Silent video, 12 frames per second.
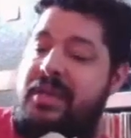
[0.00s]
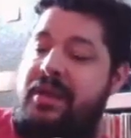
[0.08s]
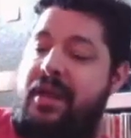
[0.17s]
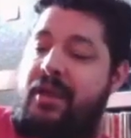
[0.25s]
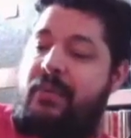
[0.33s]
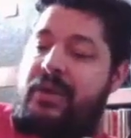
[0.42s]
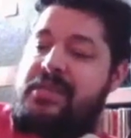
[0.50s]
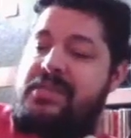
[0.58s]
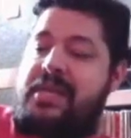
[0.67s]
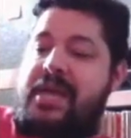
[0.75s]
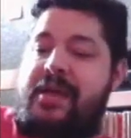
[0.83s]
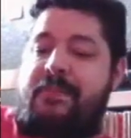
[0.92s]

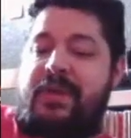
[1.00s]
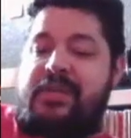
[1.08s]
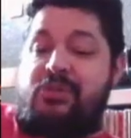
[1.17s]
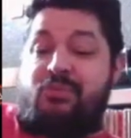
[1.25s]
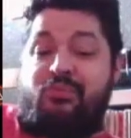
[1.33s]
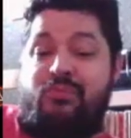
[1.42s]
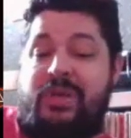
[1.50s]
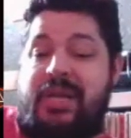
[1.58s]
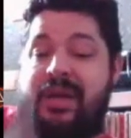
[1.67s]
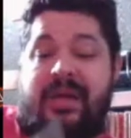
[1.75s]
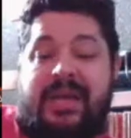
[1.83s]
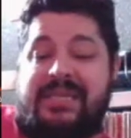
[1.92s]
As
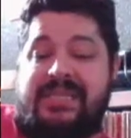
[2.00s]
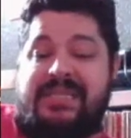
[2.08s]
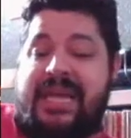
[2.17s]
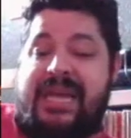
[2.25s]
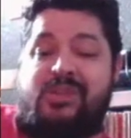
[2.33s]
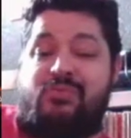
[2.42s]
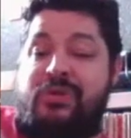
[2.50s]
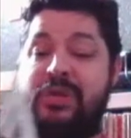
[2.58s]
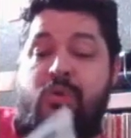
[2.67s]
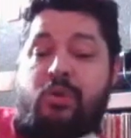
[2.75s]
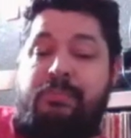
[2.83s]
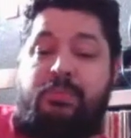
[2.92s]
I say, it's a
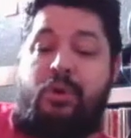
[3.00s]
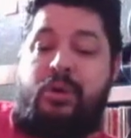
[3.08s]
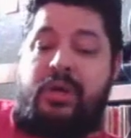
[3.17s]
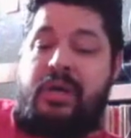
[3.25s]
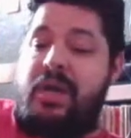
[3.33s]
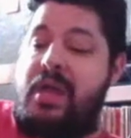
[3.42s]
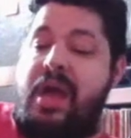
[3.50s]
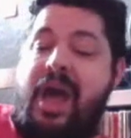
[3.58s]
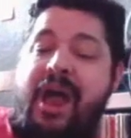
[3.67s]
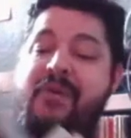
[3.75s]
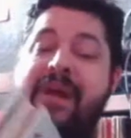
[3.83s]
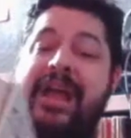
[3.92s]
real good book.
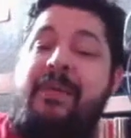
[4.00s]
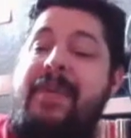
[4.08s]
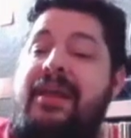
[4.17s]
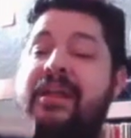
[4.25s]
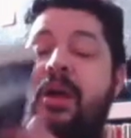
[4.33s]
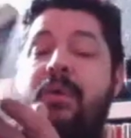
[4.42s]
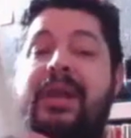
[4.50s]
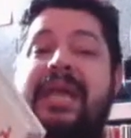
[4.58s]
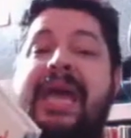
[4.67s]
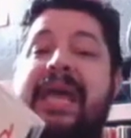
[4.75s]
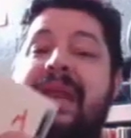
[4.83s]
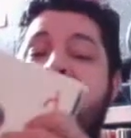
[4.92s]
I recommend going to
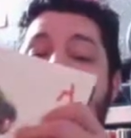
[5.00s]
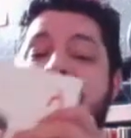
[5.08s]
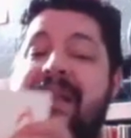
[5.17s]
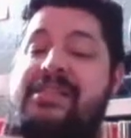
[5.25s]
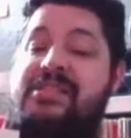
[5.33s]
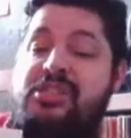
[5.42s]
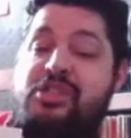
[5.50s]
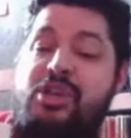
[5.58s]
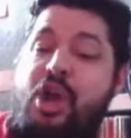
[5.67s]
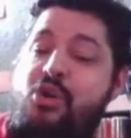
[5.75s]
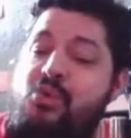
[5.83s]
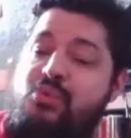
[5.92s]
get it, and it's
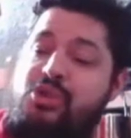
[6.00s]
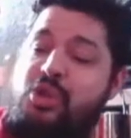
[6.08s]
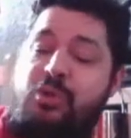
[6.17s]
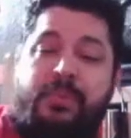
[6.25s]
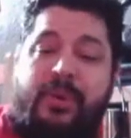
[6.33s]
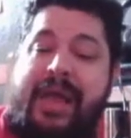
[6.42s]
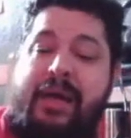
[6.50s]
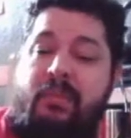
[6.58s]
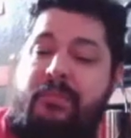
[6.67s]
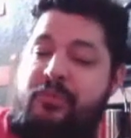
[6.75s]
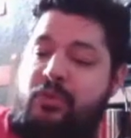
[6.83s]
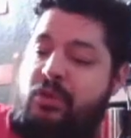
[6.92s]
so super
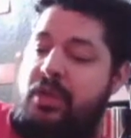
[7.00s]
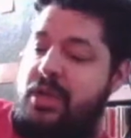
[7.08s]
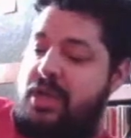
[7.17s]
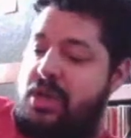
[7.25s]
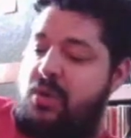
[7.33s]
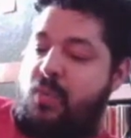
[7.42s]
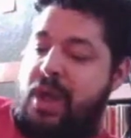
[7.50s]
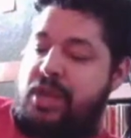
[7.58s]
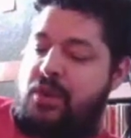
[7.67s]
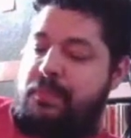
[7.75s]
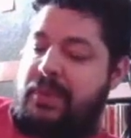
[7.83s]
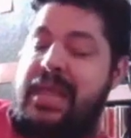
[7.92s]
helpful when
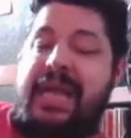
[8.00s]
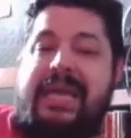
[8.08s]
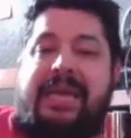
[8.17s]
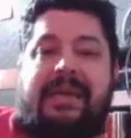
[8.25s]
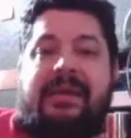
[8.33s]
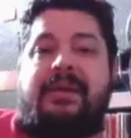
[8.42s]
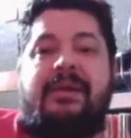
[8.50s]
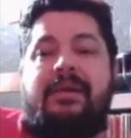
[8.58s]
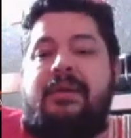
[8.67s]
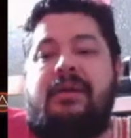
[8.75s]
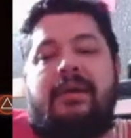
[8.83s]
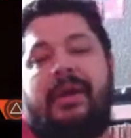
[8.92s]
you're playing
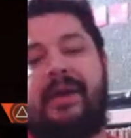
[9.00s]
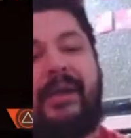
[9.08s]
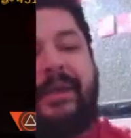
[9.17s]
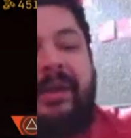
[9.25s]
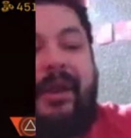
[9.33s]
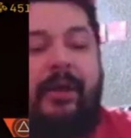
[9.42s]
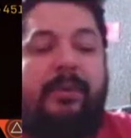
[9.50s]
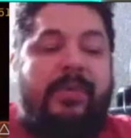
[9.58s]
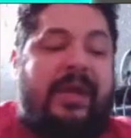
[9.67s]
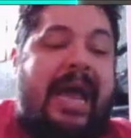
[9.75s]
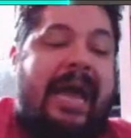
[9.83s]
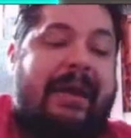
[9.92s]

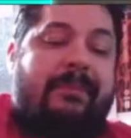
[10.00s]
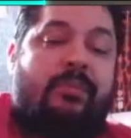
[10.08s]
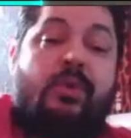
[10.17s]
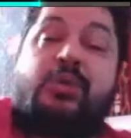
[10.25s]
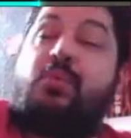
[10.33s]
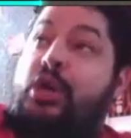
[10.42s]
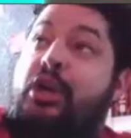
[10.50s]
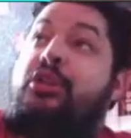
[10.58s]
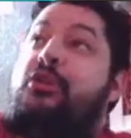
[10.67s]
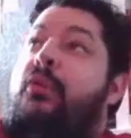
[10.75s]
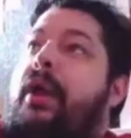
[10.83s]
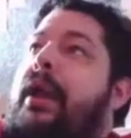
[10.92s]
the game, which we're going
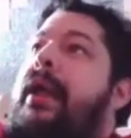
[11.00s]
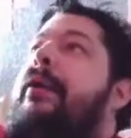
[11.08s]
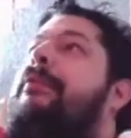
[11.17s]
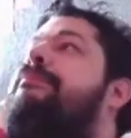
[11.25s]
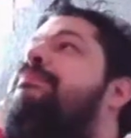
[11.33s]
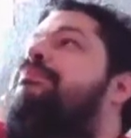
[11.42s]
to do right now.